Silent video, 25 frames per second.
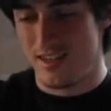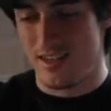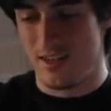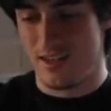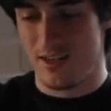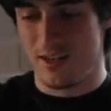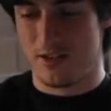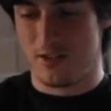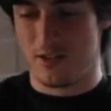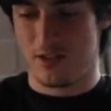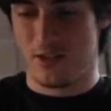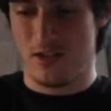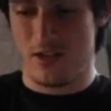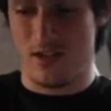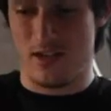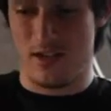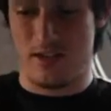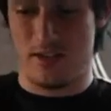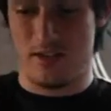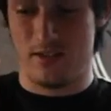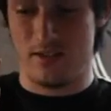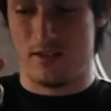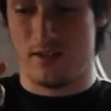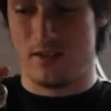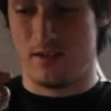here she
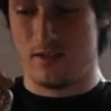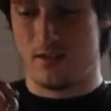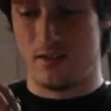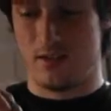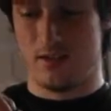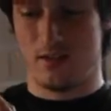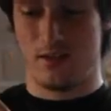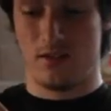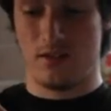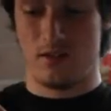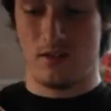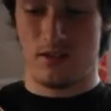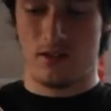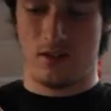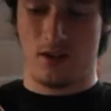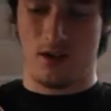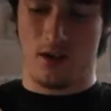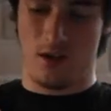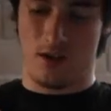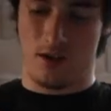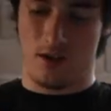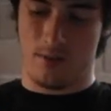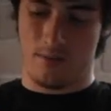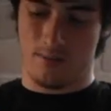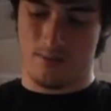is.
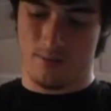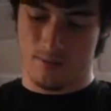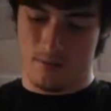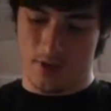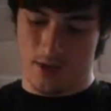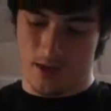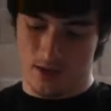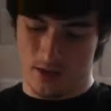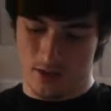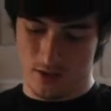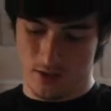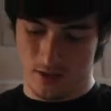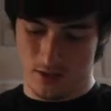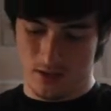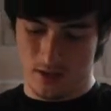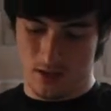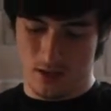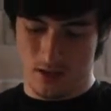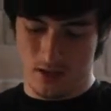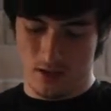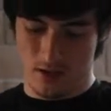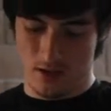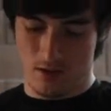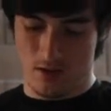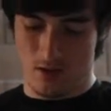As you can
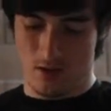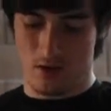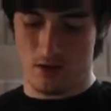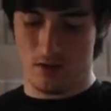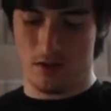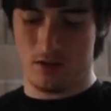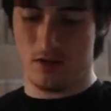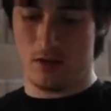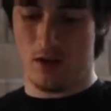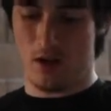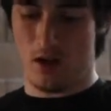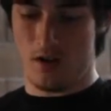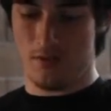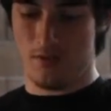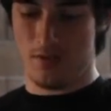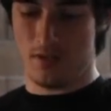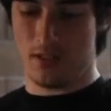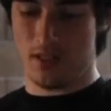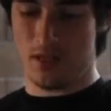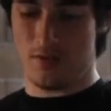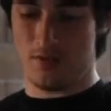see, there are obvious